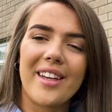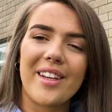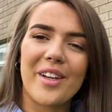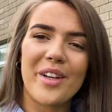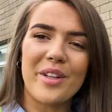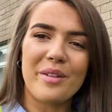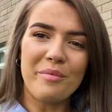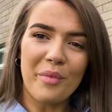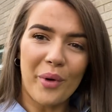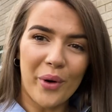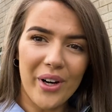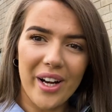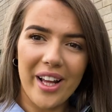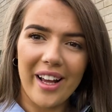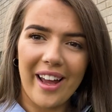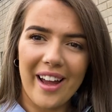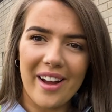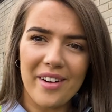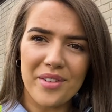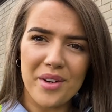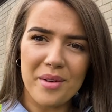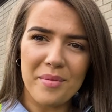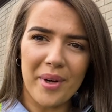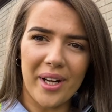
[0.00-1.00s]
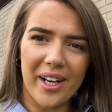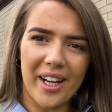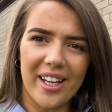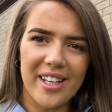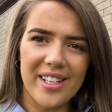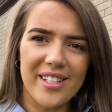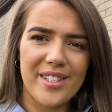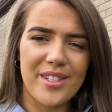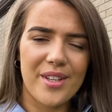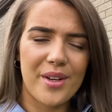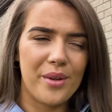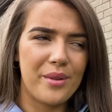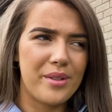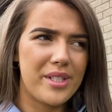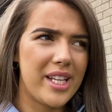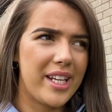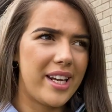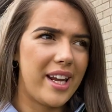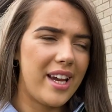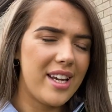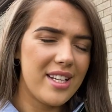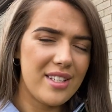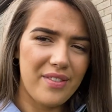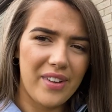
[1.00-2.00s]
Good morning, everybody. So
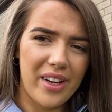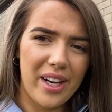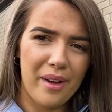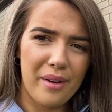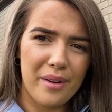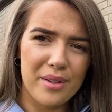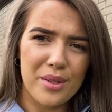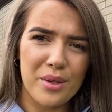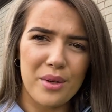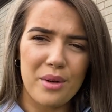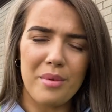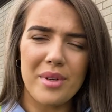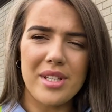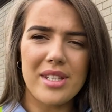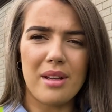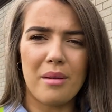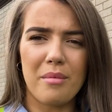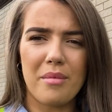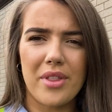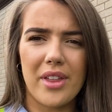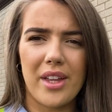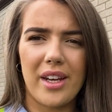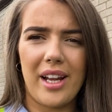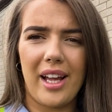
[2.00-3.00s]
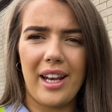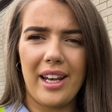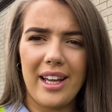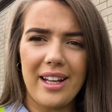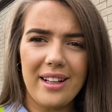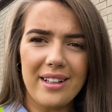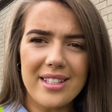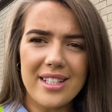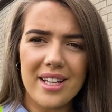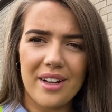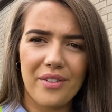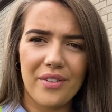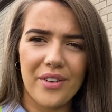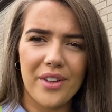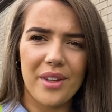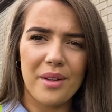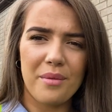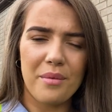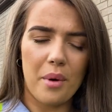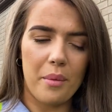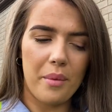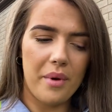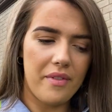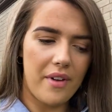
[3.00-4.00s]
today's video is going to be something a little different
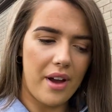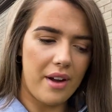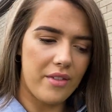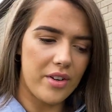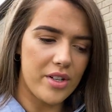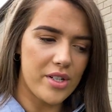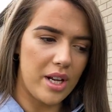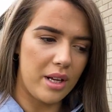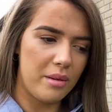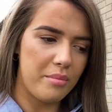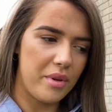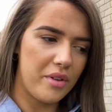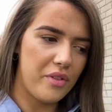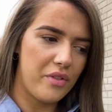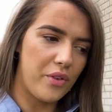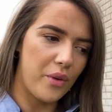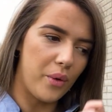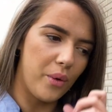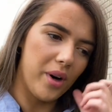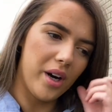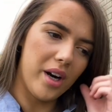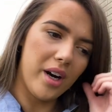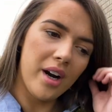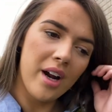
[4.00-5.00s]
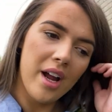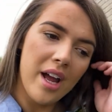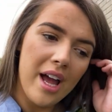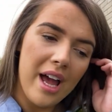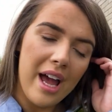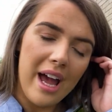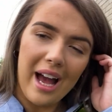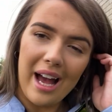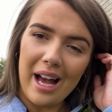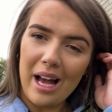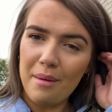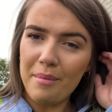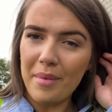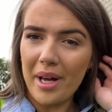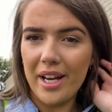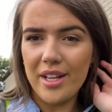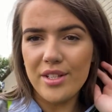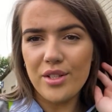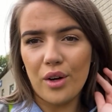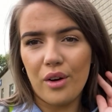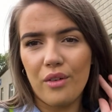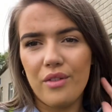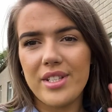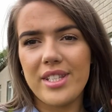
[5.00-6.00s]
than what we've ever done before. And
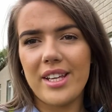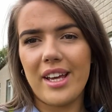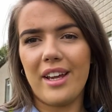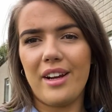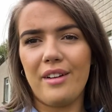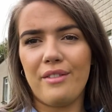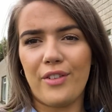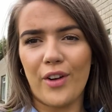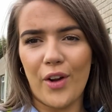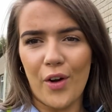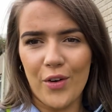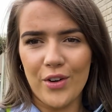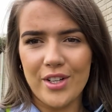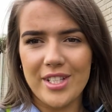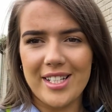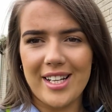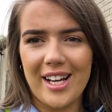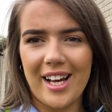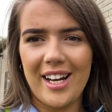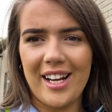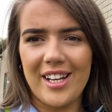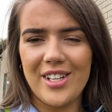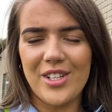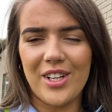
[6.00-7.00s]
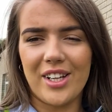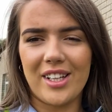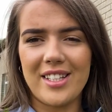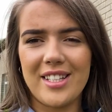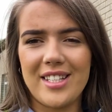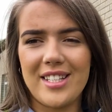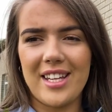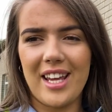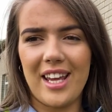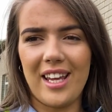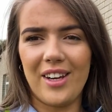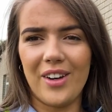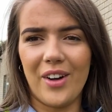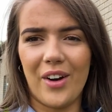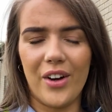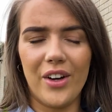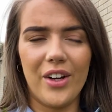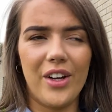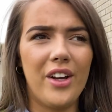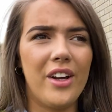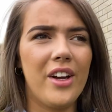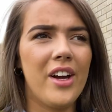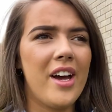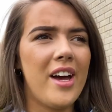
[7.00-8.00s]
it's obviously in a vlog style, as you can see
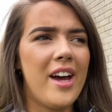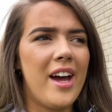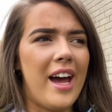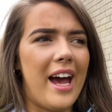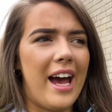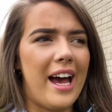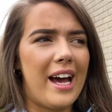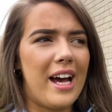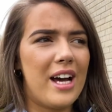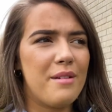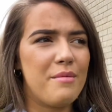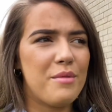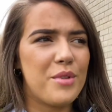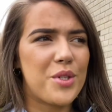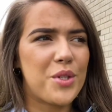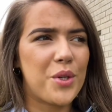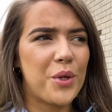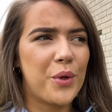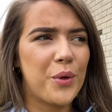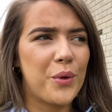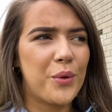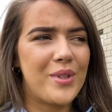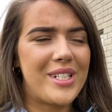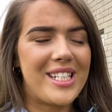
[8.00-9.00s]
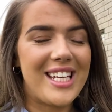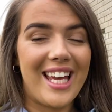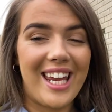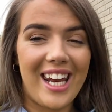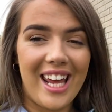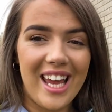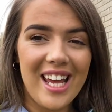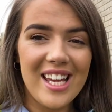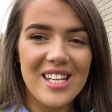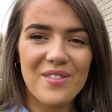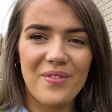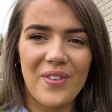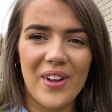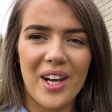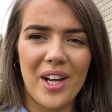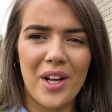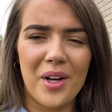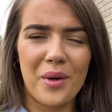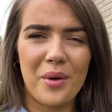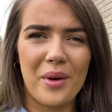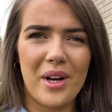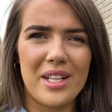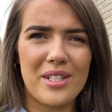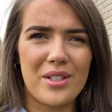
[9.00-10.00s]
now. So today's
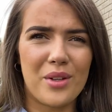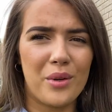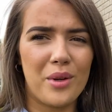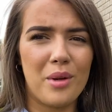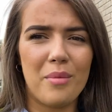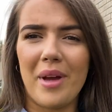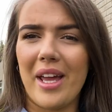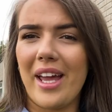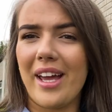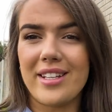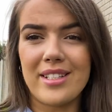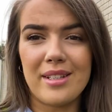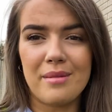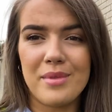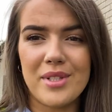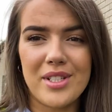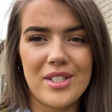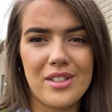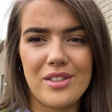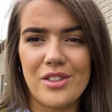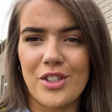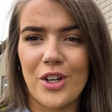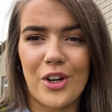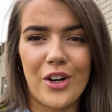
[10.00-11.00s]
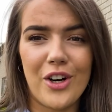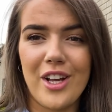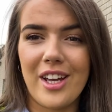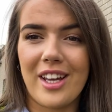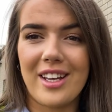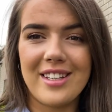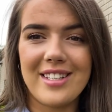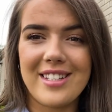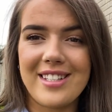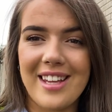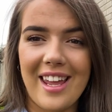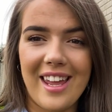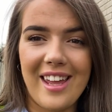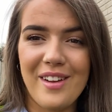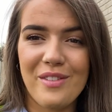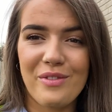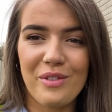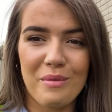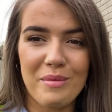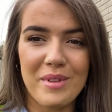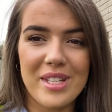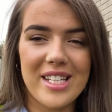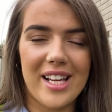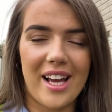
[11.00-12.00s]
video is going to be, as I'm sure you can see
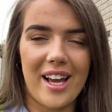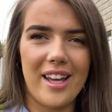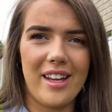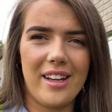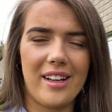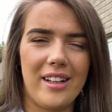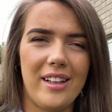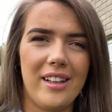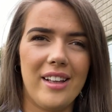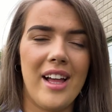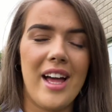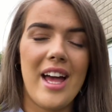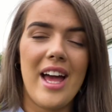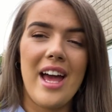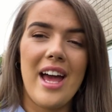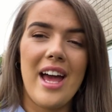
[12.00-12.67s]
from the title,